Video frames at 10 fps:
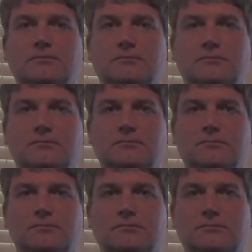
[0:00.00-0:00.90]

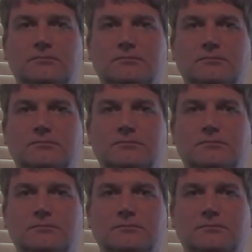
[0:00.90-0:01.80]

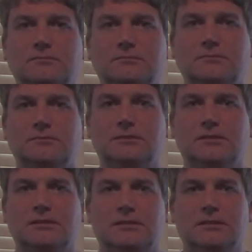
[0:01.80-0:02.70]

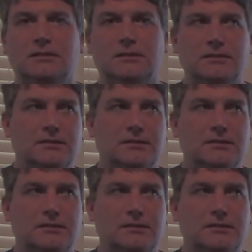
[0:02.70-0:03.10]
No one is speaking in this clip.